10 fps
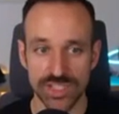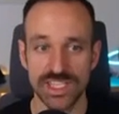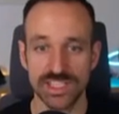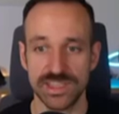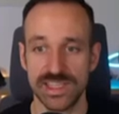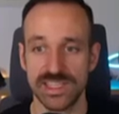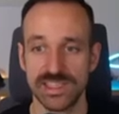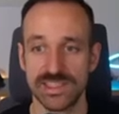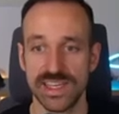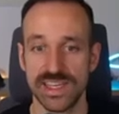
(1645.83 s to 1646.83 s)
to test
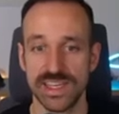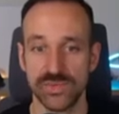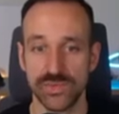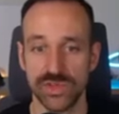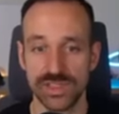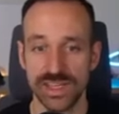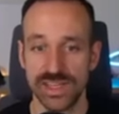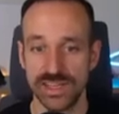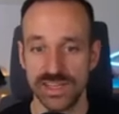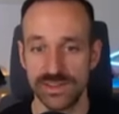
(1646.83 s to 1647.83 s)
things, and of course,
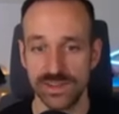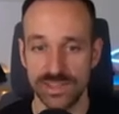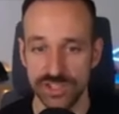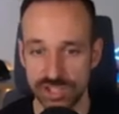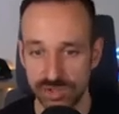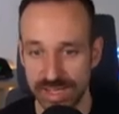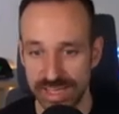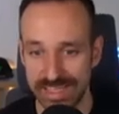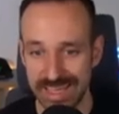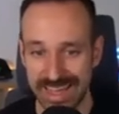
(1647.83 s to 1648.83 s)
here in this
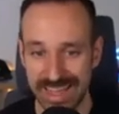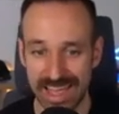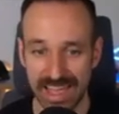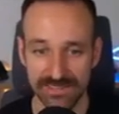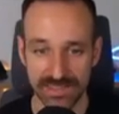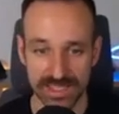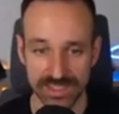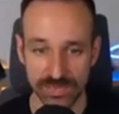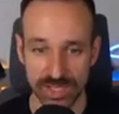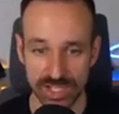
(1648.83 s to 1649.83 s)
showcase, I have
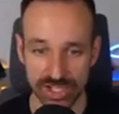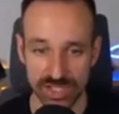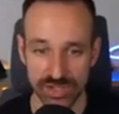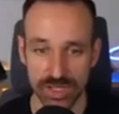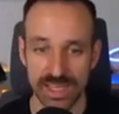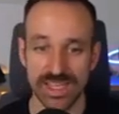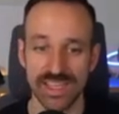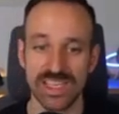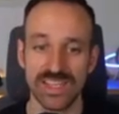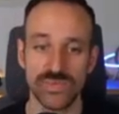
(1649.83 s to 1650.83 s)
this finished. So
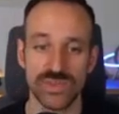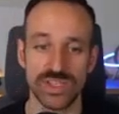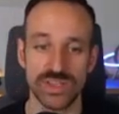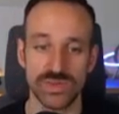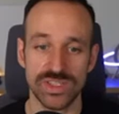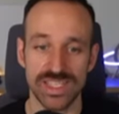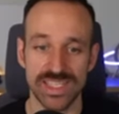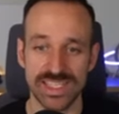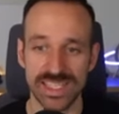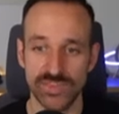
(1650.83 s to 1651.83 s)
if you
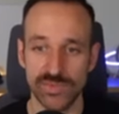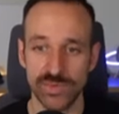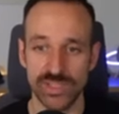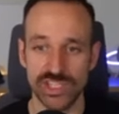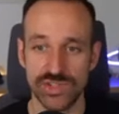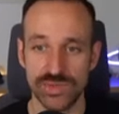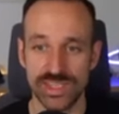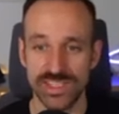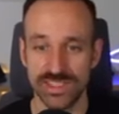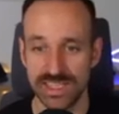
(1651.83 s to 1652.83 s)
successfully do
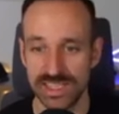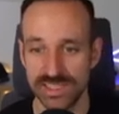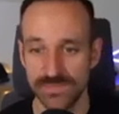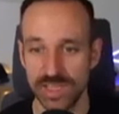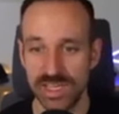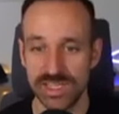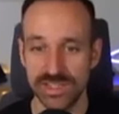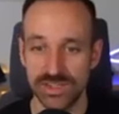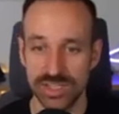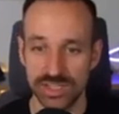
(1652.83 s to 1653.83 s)
these things,
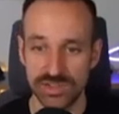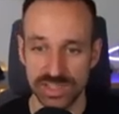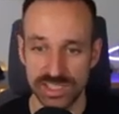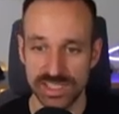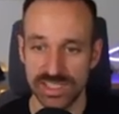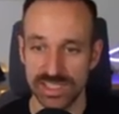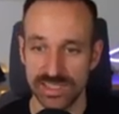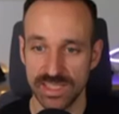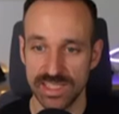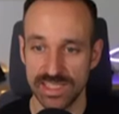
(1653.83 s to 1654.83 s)
you can usually see
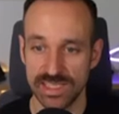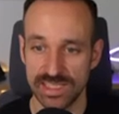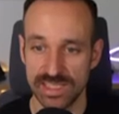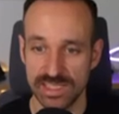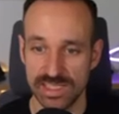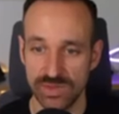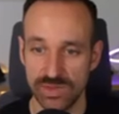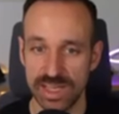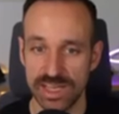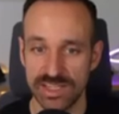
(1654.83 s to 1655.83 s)
something like this.
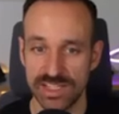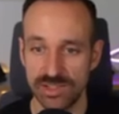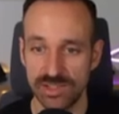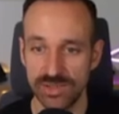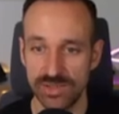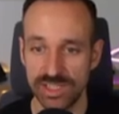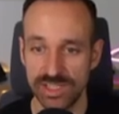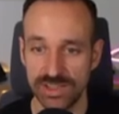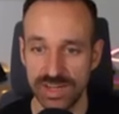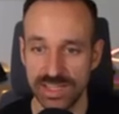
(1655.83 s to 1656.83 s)
You get a download
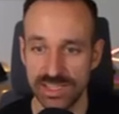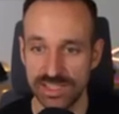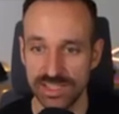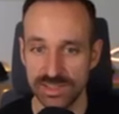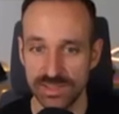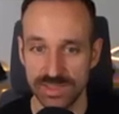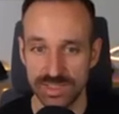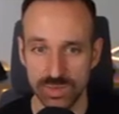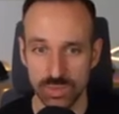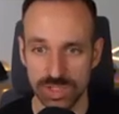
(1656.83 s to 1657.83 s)
here. I can download.
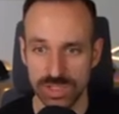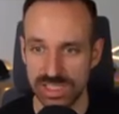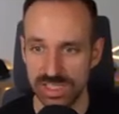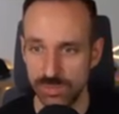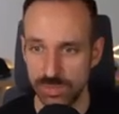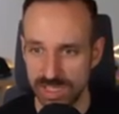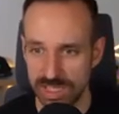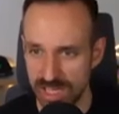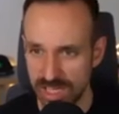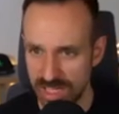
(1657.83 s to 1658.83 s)
This would give
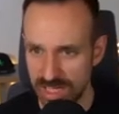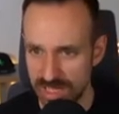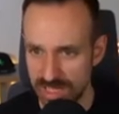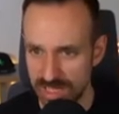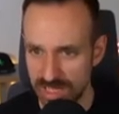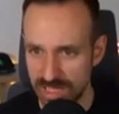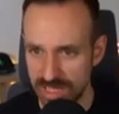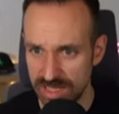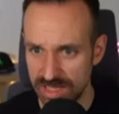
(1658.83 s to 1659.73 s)
me a